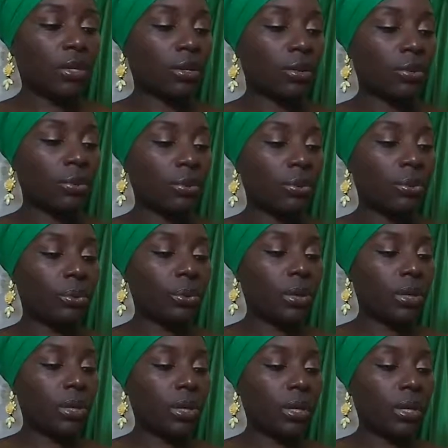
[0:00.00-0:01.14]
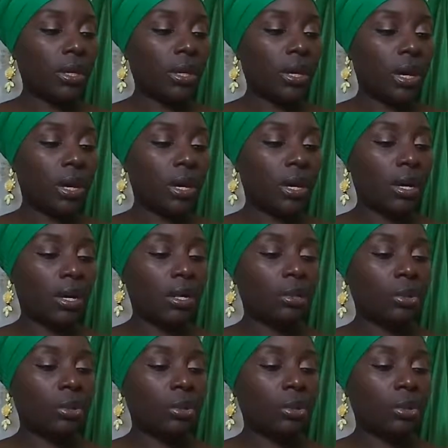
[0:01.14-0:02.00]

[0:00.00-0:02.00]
of go through a